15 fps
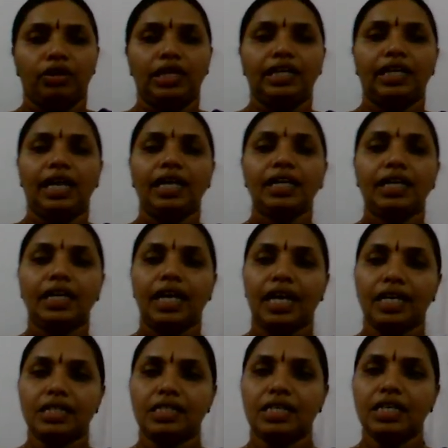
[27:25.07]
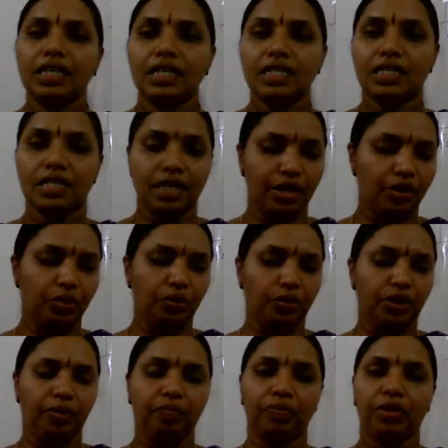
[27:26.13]
in an AC circuit
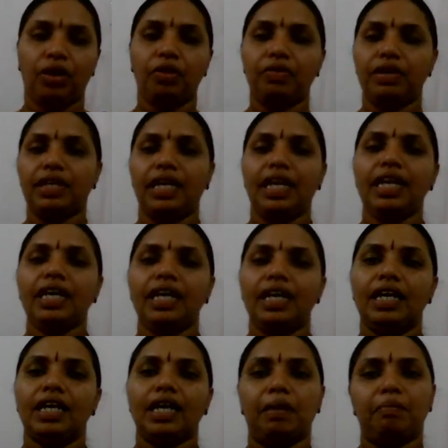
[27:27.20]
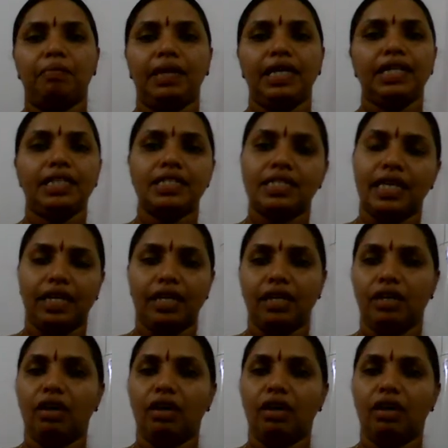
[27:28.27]
over a complete cycle.